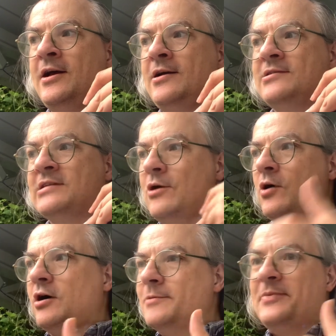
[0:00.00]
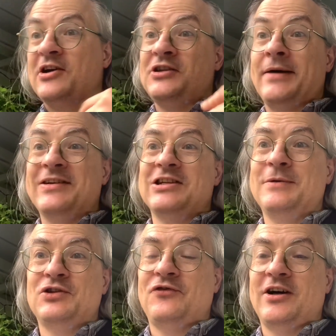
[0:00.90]
so hard because you're having so
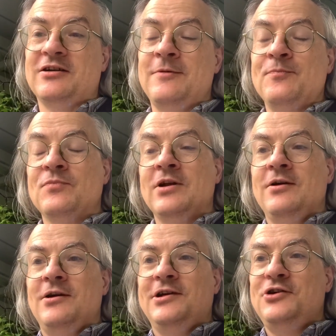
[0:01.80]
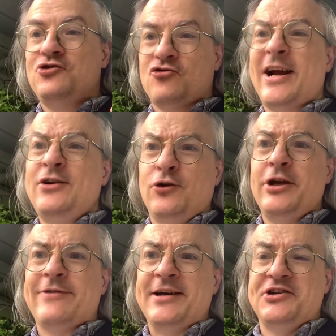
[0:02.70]
much fun, you drain all
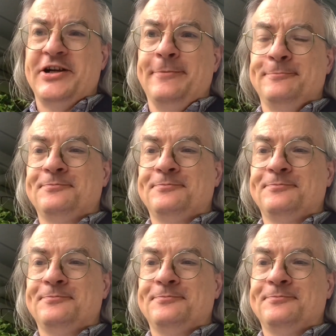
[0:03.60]
your energy